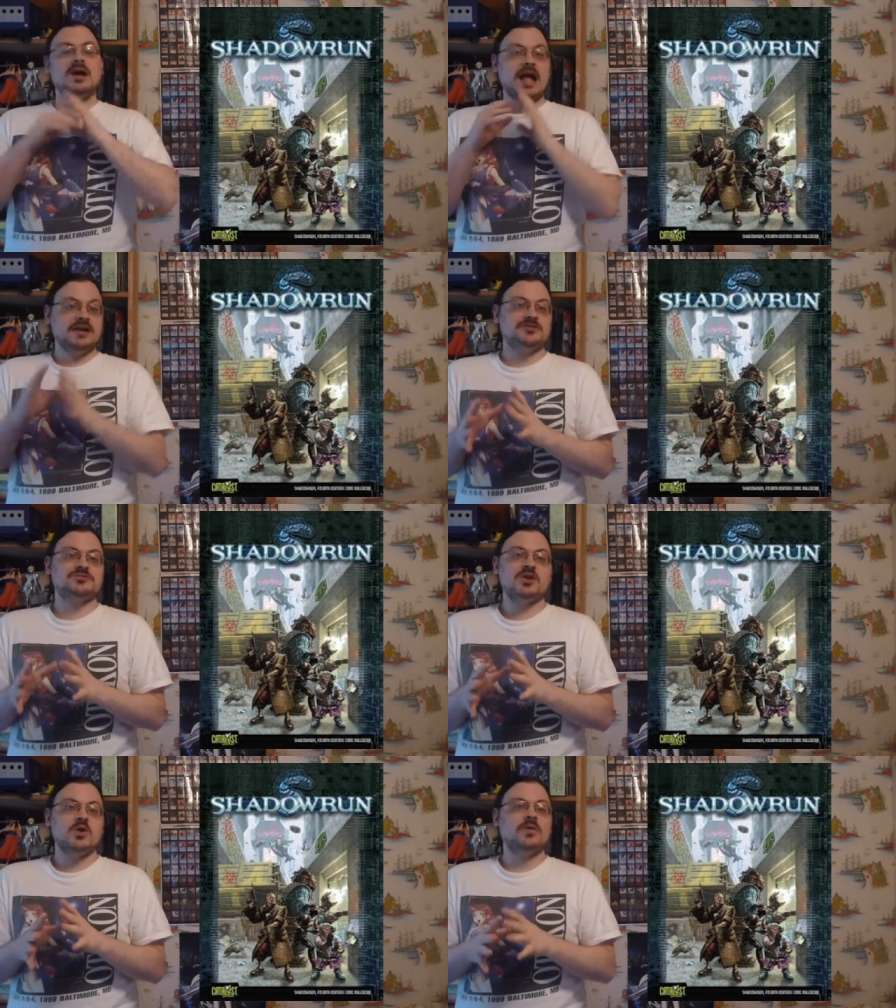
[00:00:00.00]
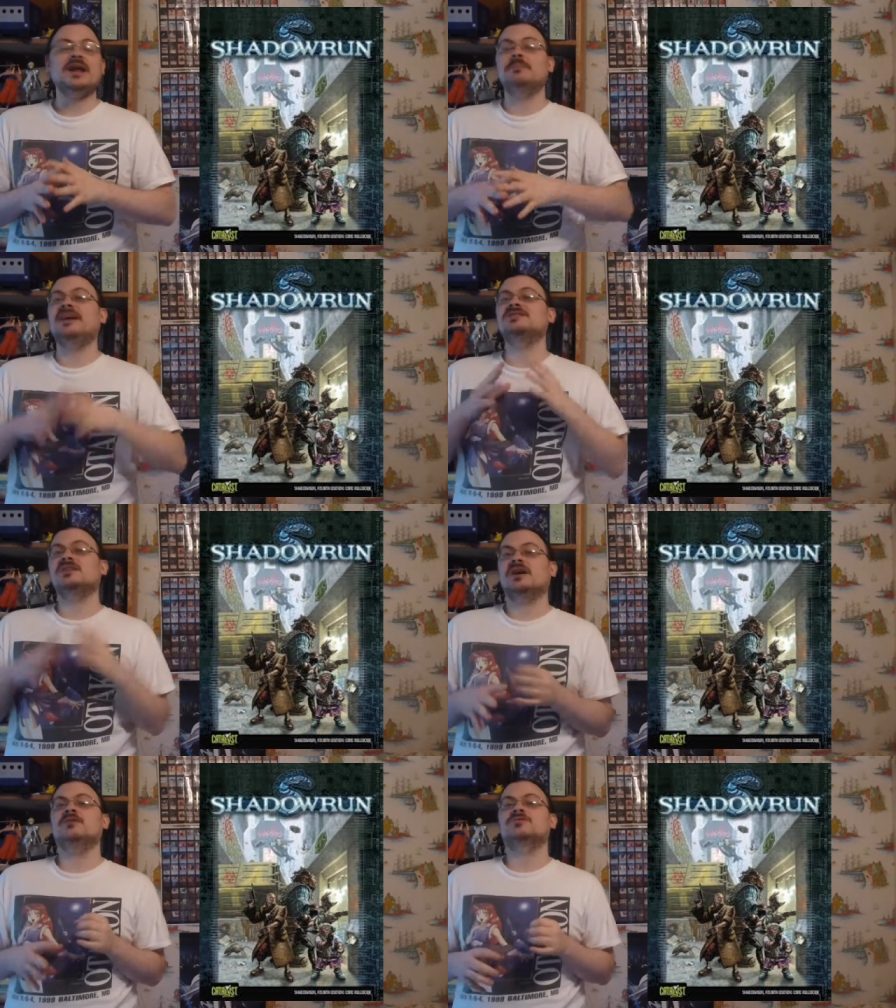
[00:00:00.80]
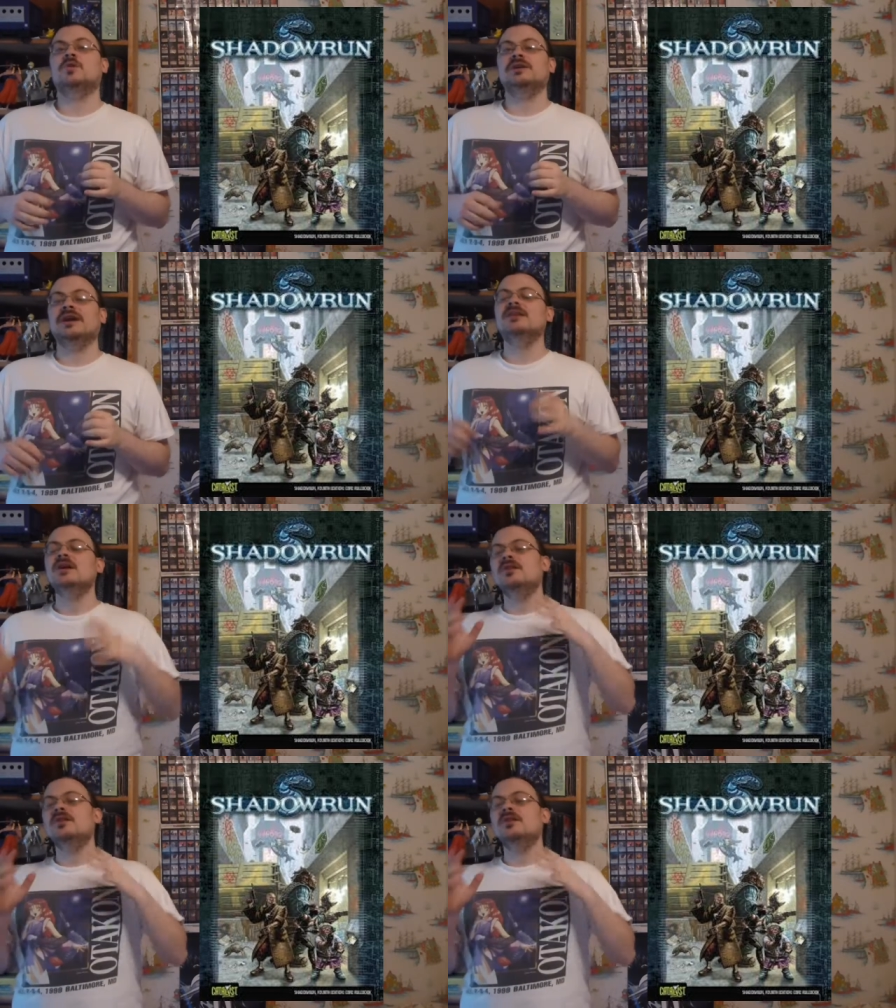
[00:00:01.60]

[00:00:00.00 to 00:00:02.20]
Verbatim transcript: a drone and basically controlling it.